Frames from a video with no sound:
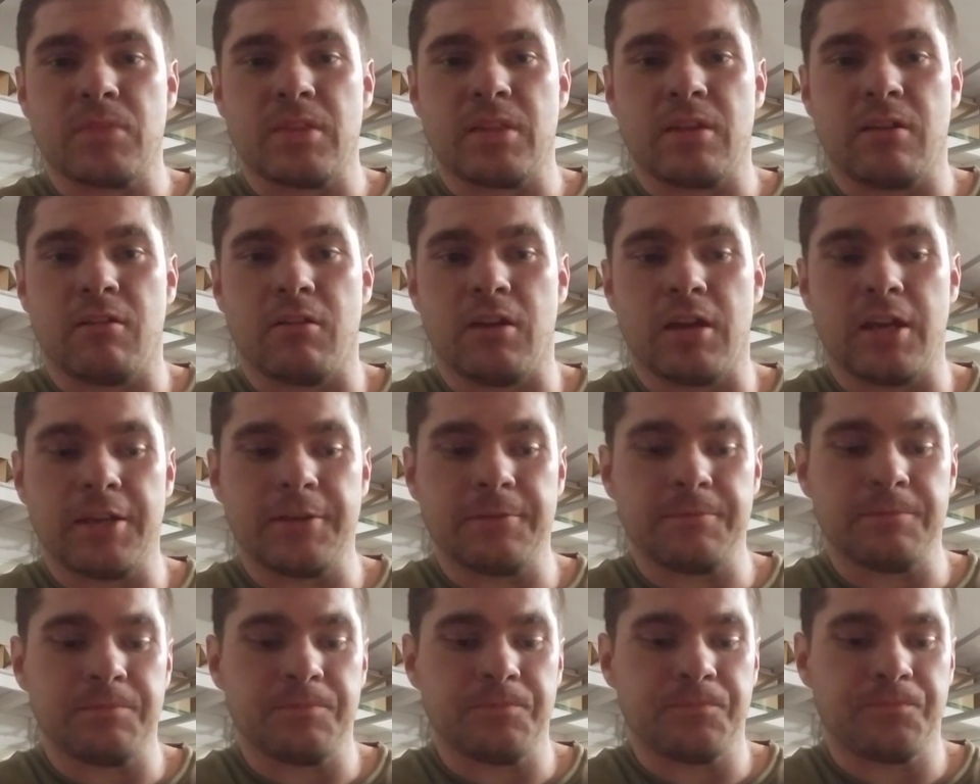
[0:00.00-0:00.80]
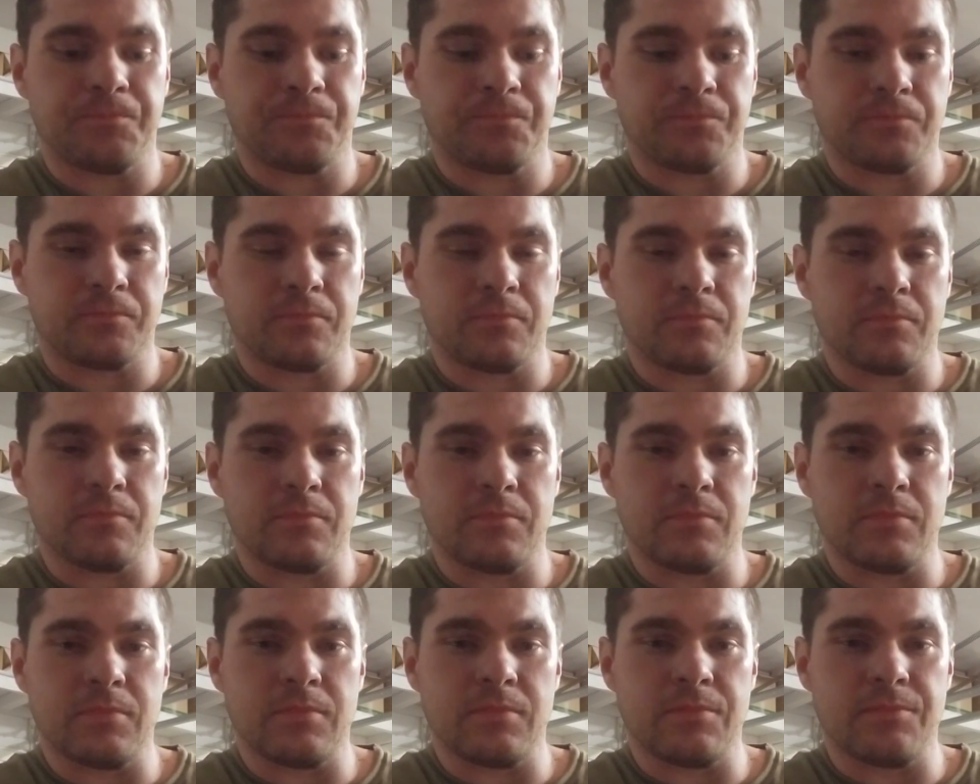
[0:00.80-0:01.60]
All right.
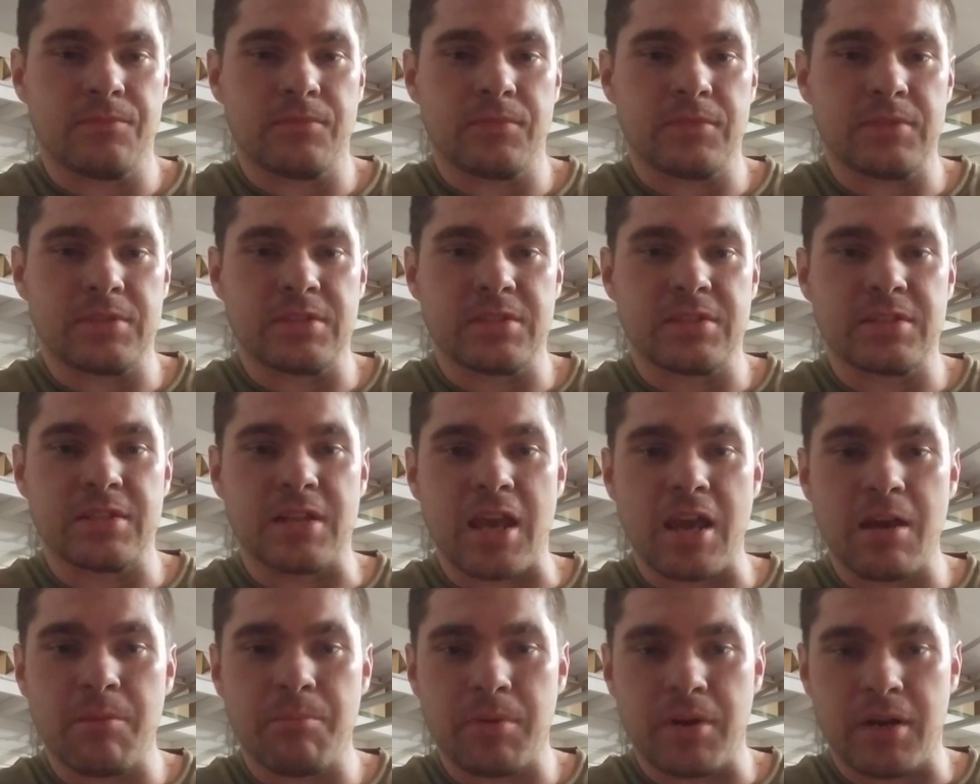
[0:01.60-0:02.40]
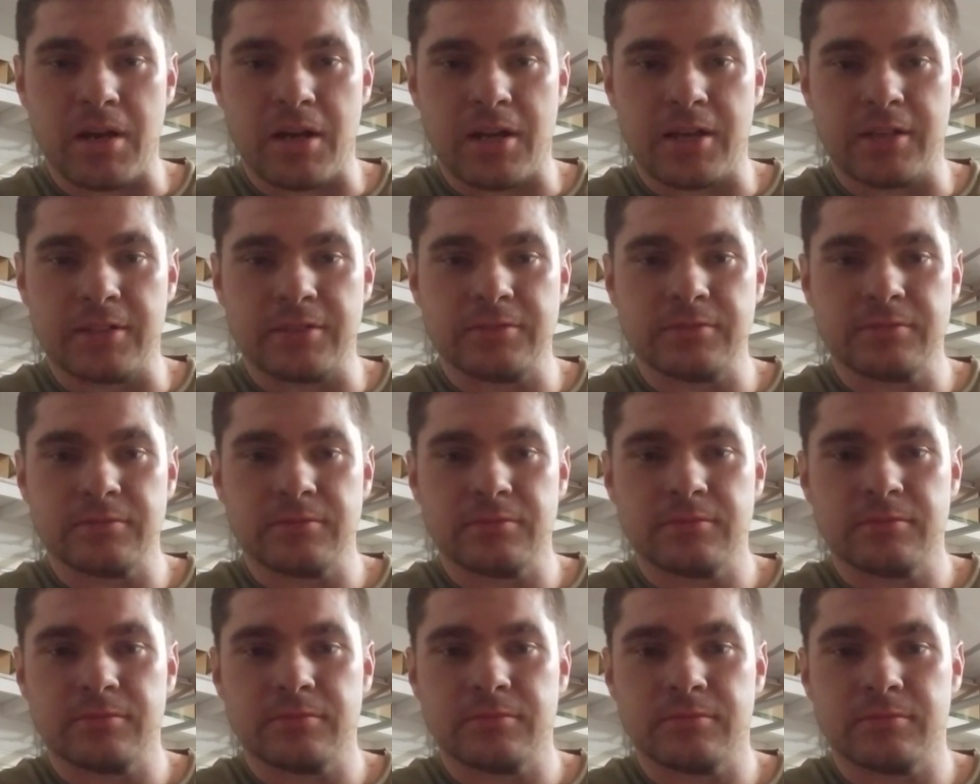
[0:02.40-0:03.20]
Snap-on
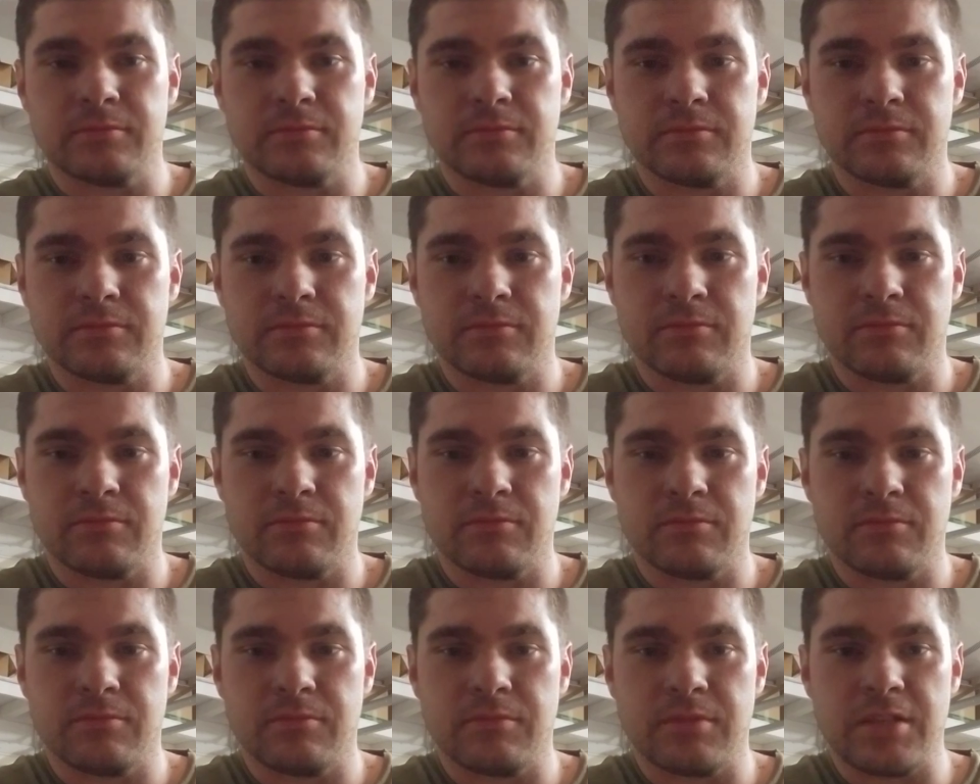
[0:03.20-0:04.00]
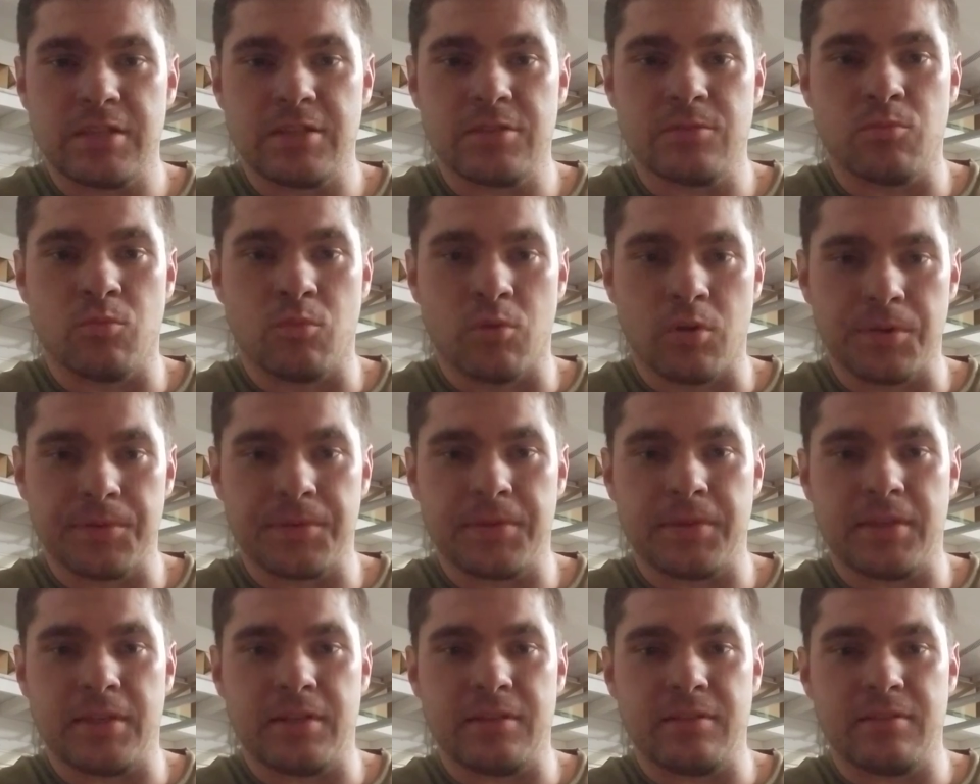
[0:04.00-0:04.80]
is worth
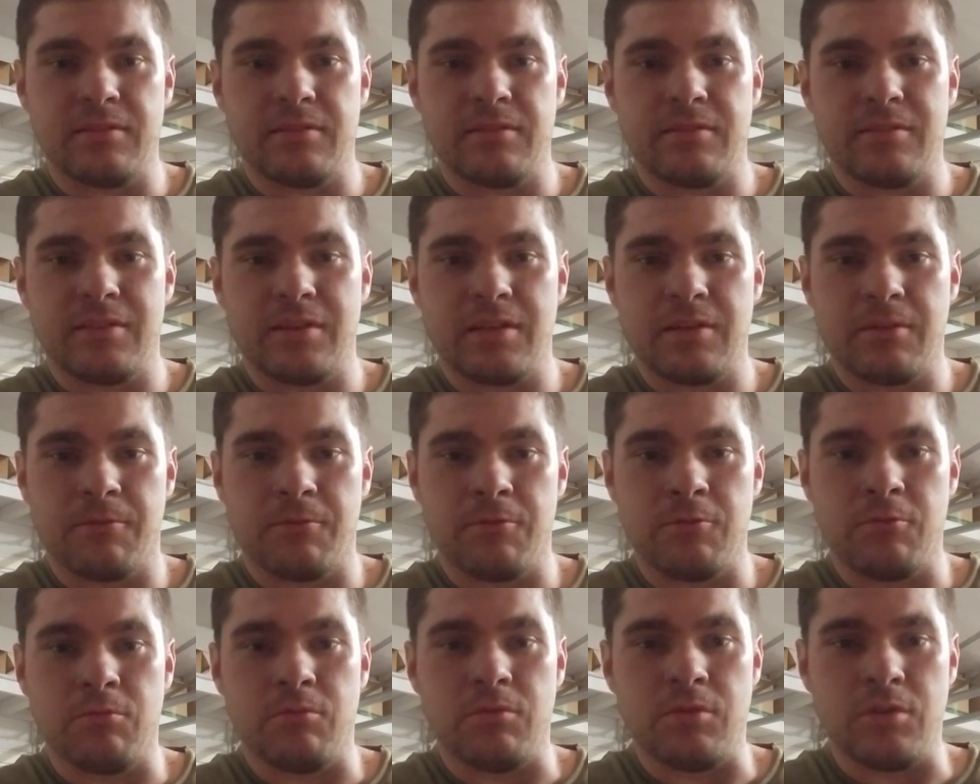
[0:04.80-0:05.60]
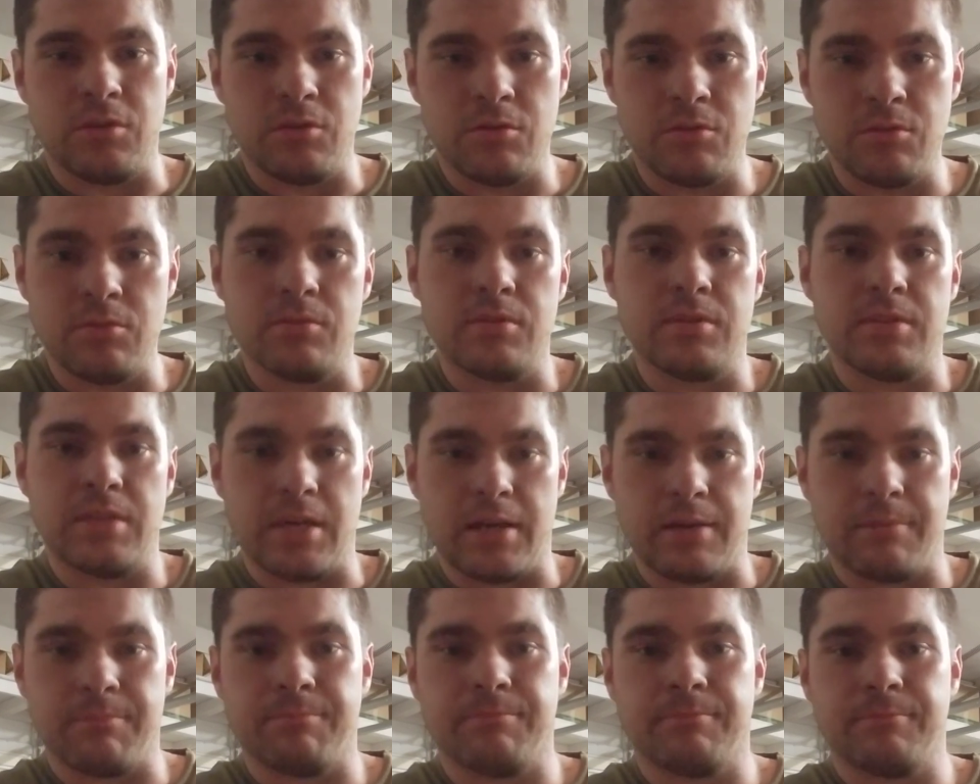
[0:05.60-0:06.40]
it if you use
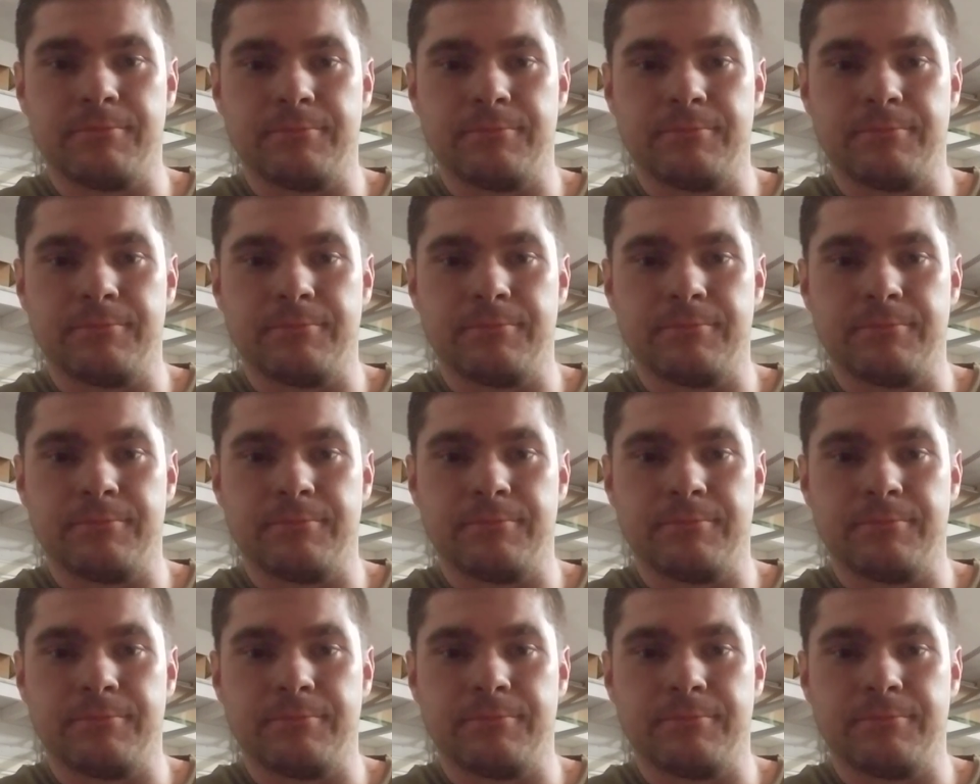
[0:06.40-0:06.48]
them.